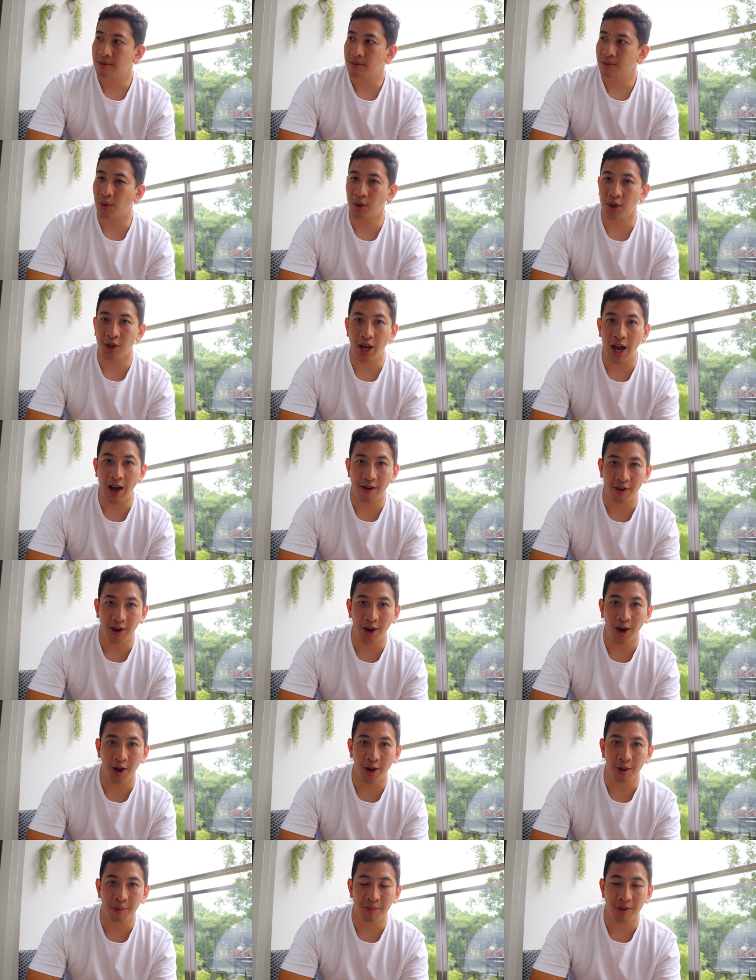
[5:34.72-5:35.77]
what you have at
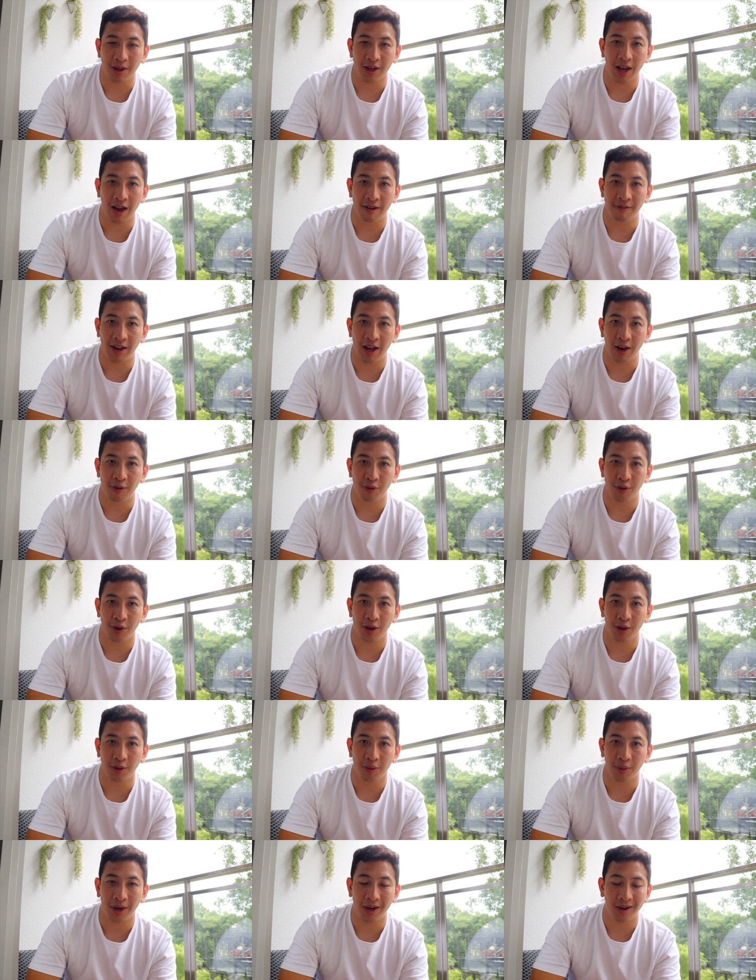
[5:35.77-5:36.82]
home that you haven't had for a
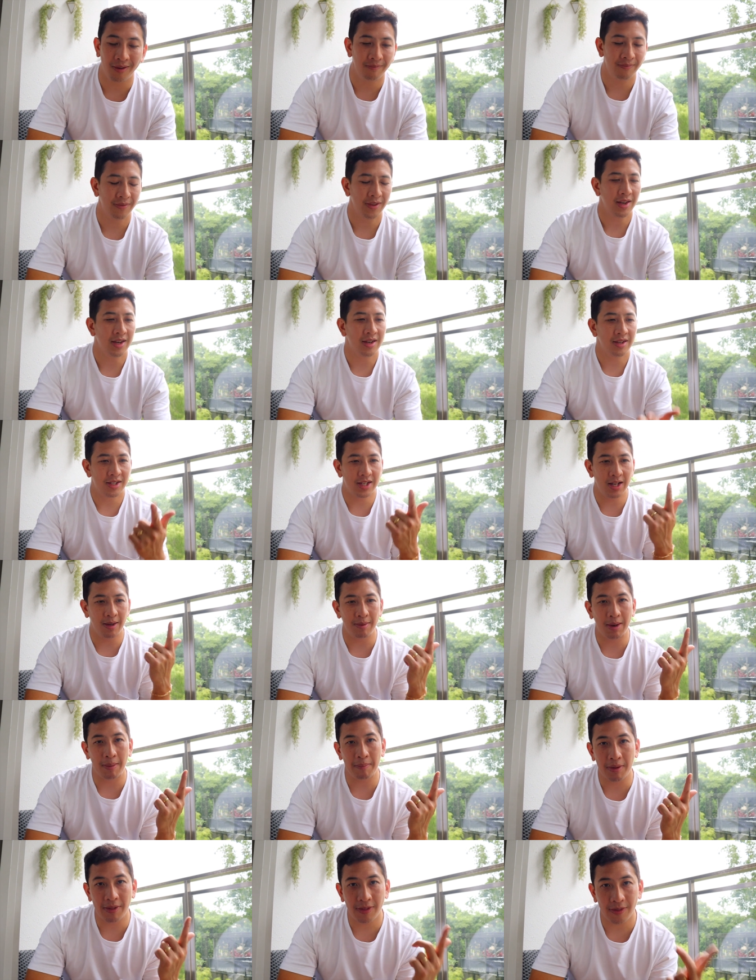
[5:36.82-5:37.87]
little while. Tip
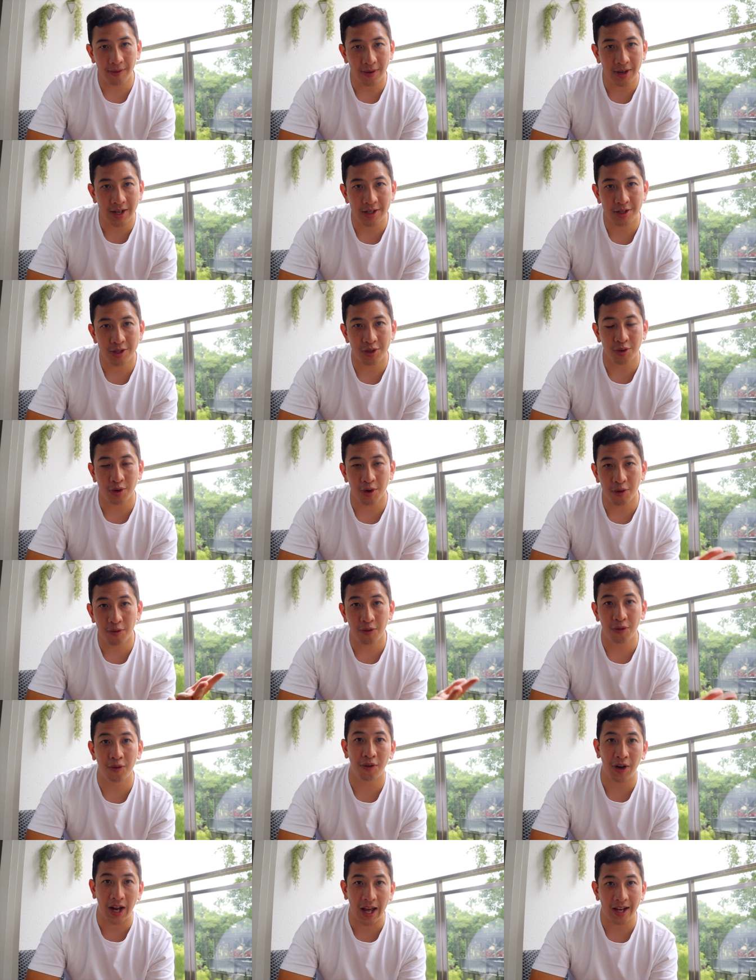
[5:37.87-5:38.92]
number three is to
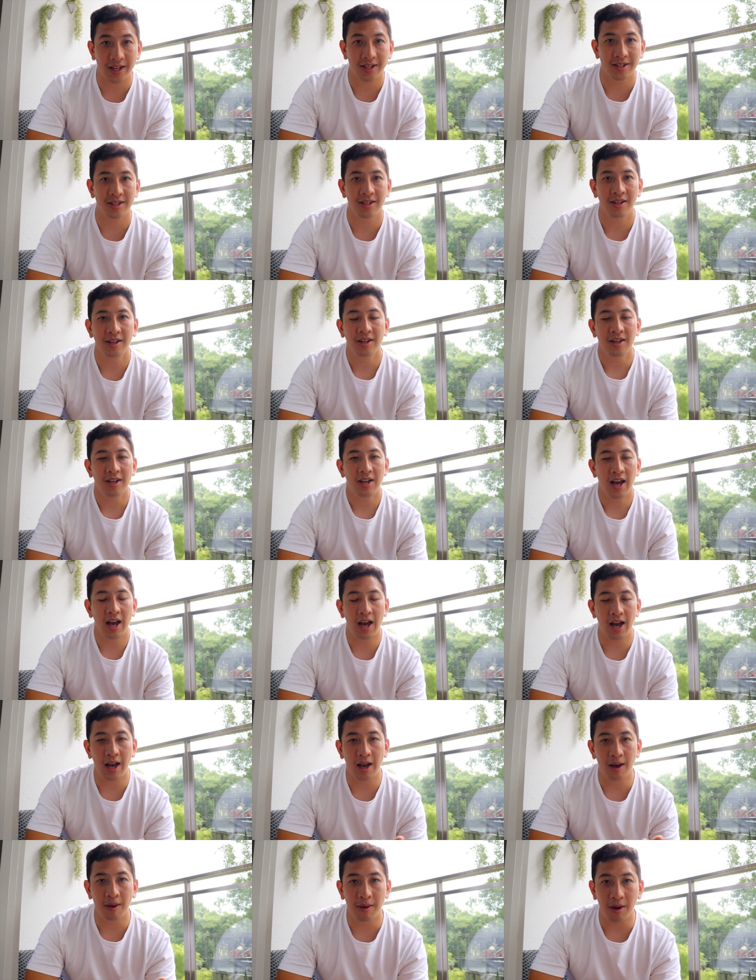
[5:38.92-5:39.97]
reflect
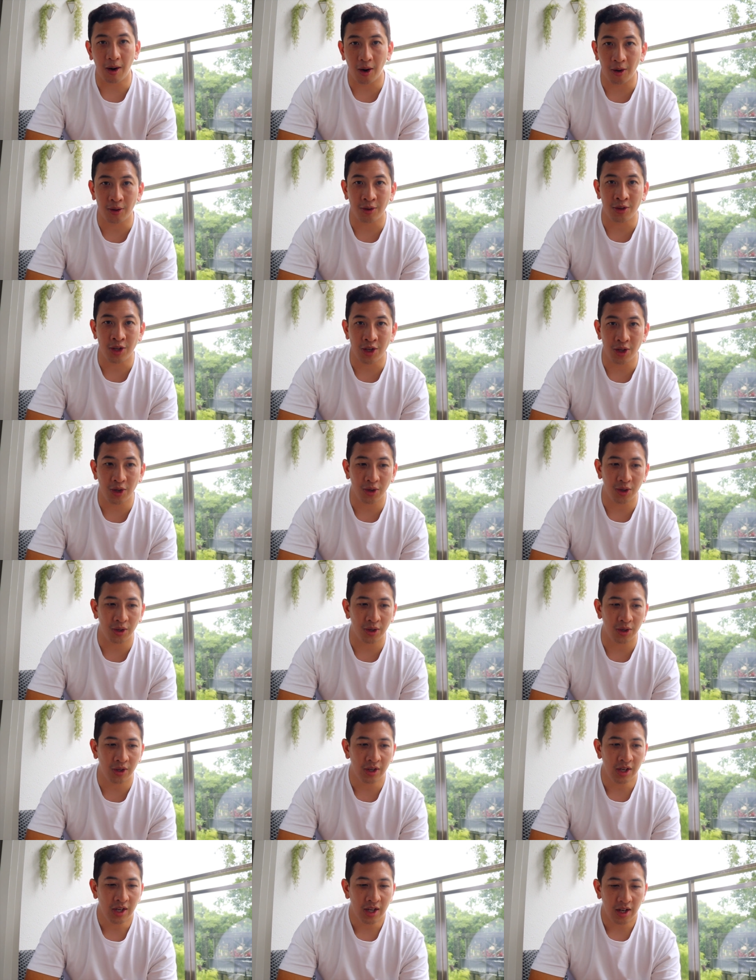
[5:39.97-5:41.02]
uh, on
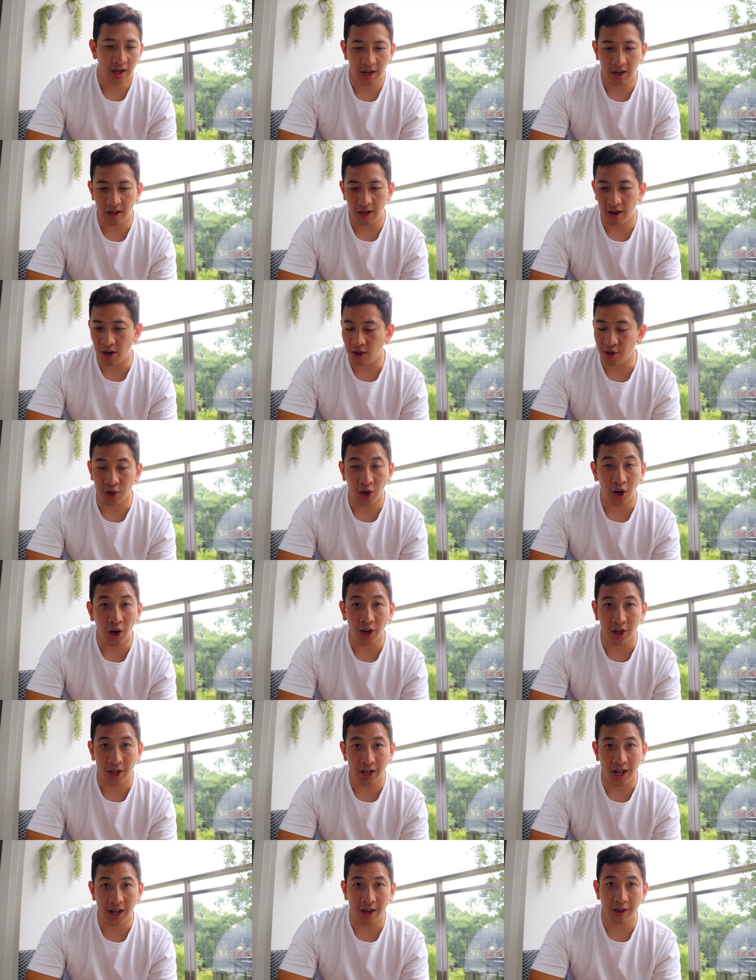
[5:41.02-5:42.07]
your on your
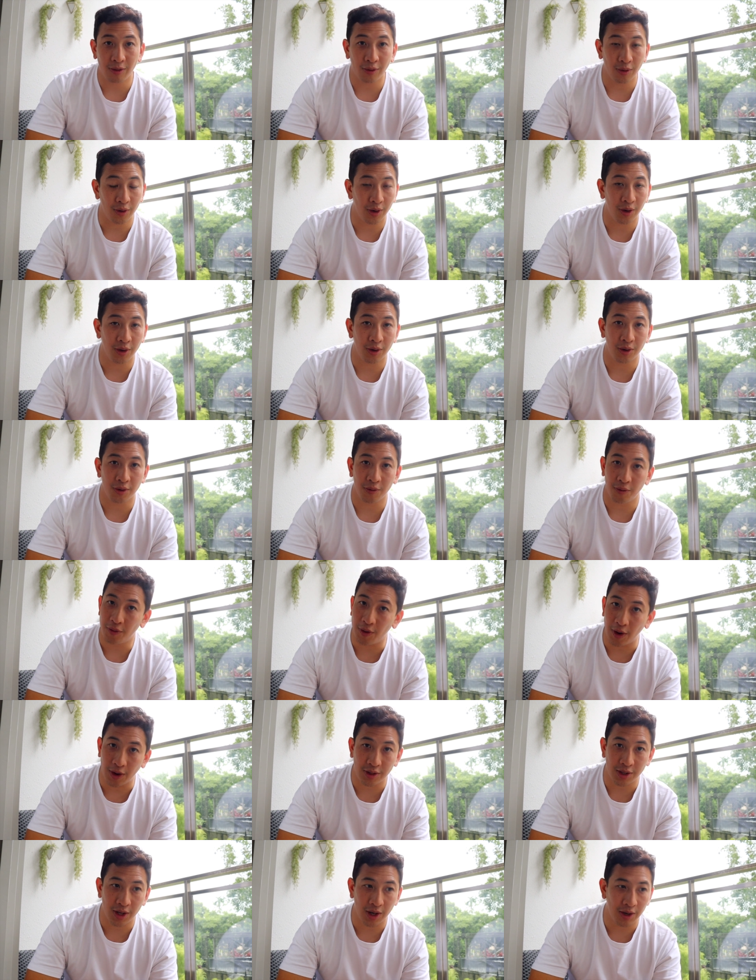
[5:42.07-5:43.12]
holiday through your
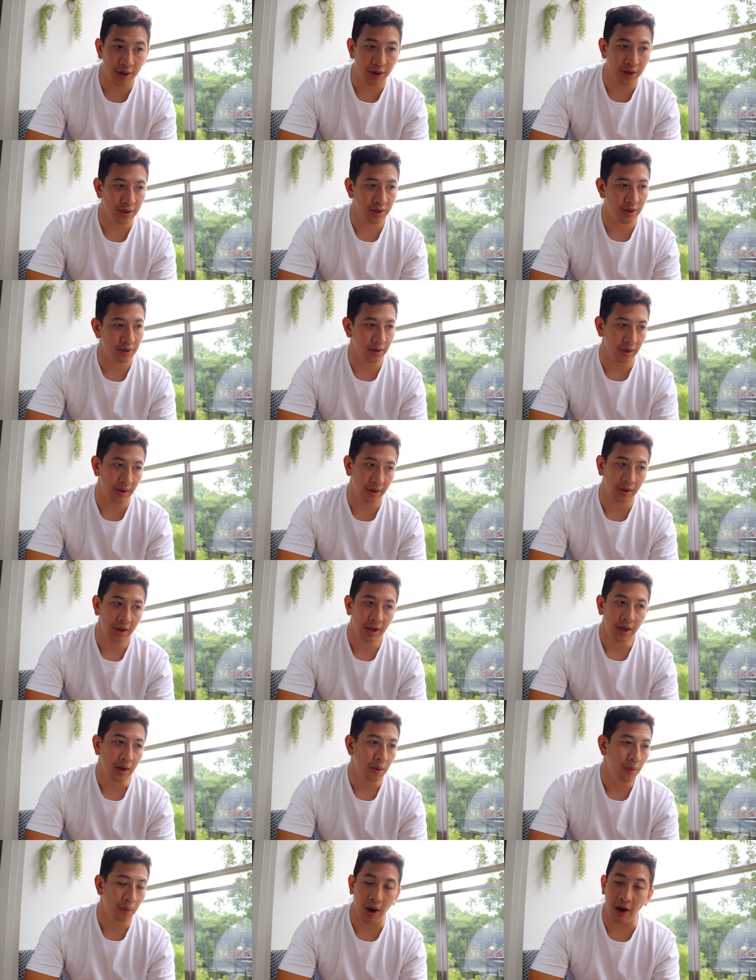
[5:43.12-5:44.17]
photos, through
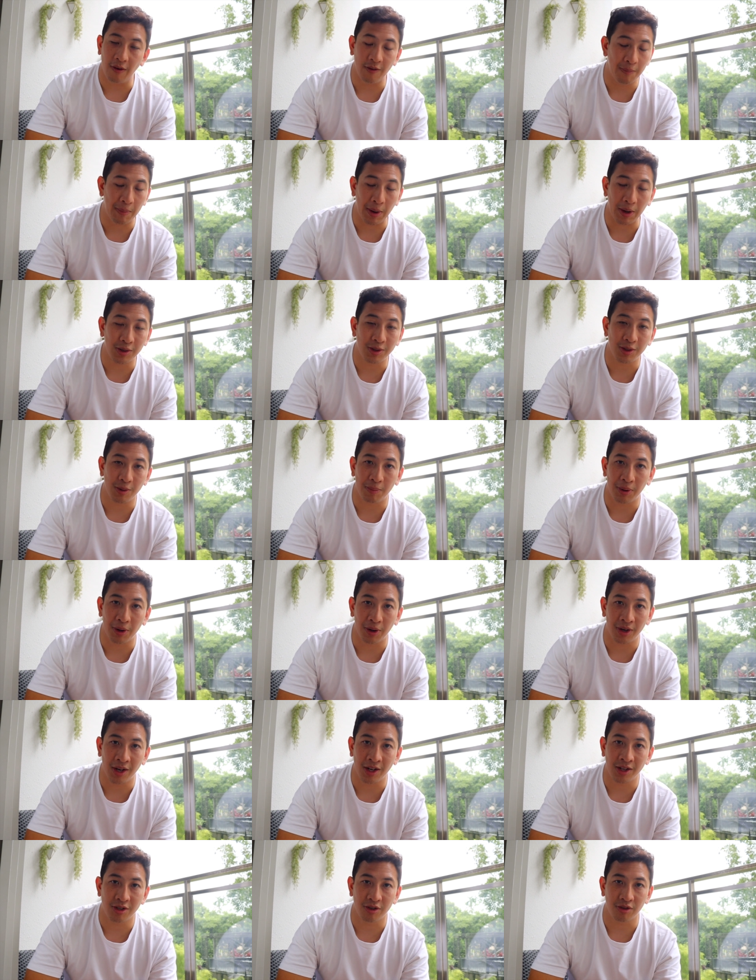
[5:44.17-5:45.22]
whatever posts you put on
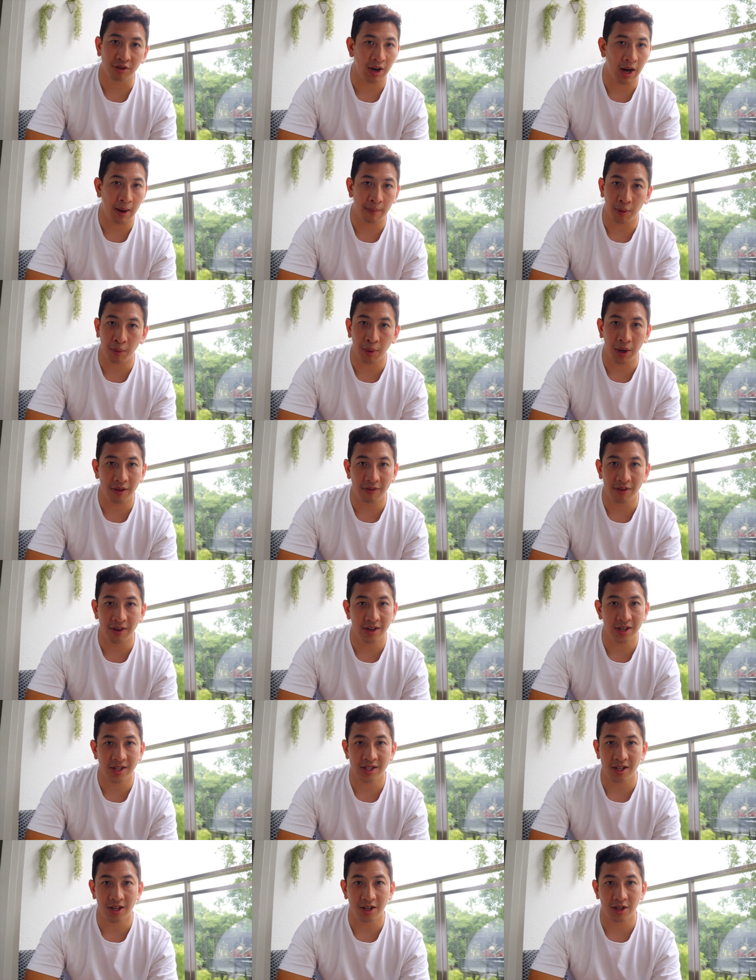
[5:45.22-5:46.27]
Instagram or whatever it
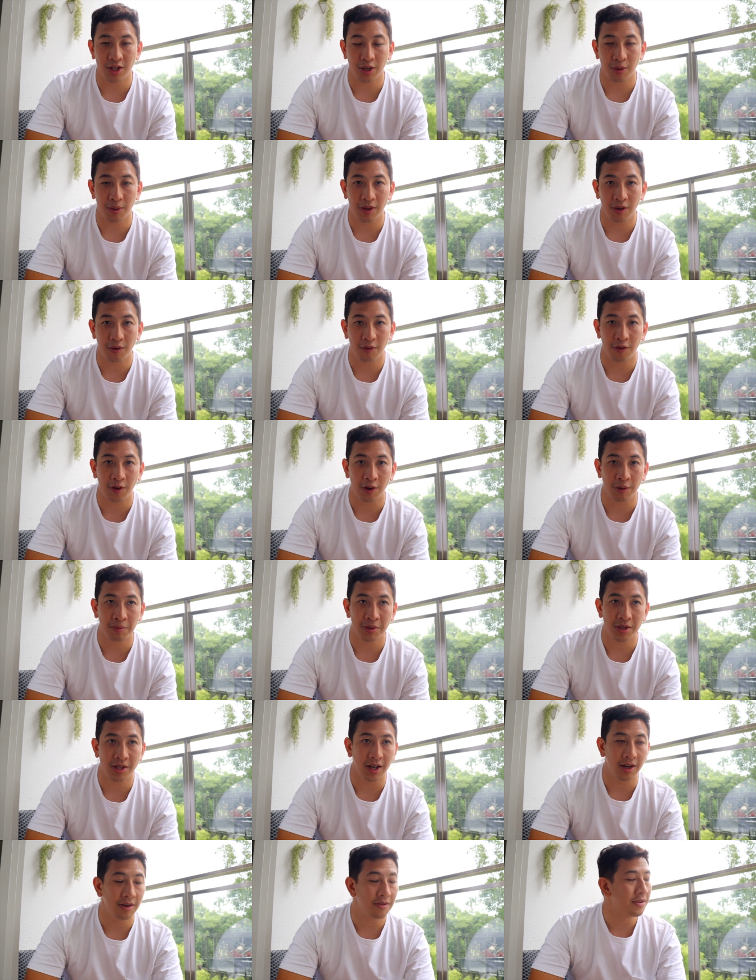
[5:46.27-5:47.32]
is that you do with your film
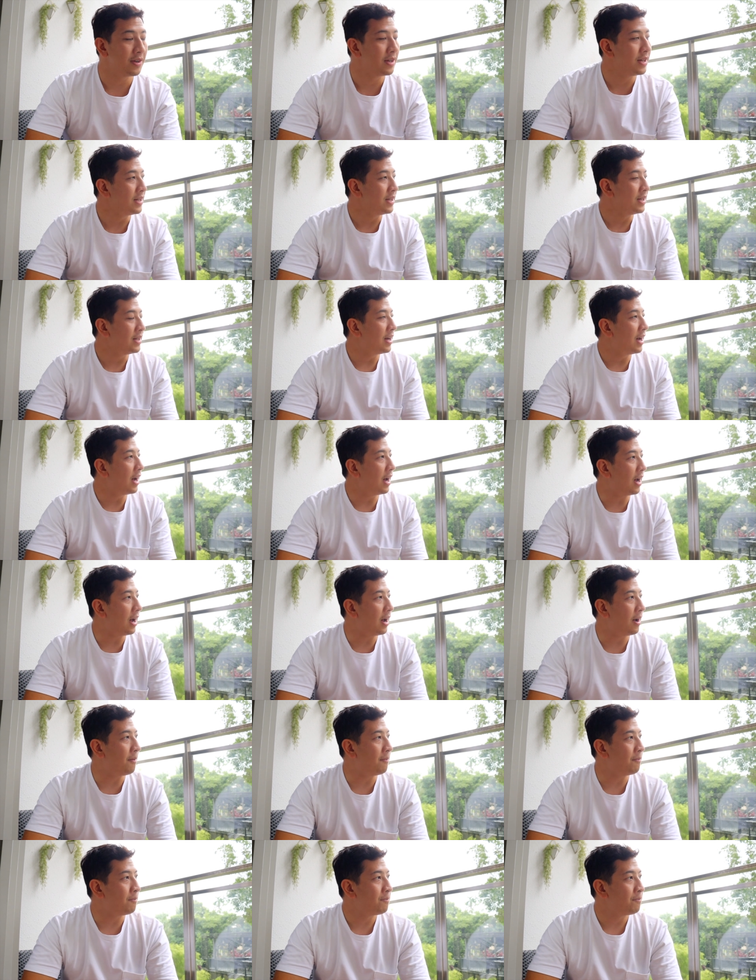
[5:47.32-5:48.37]
stuff.
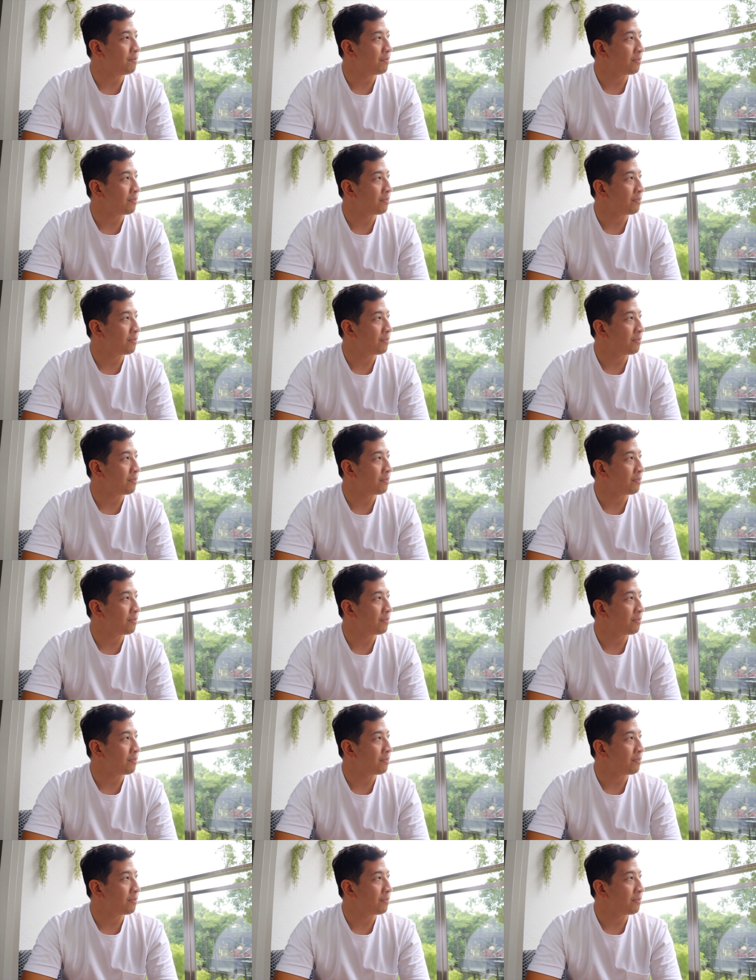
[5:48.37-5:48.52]
Um,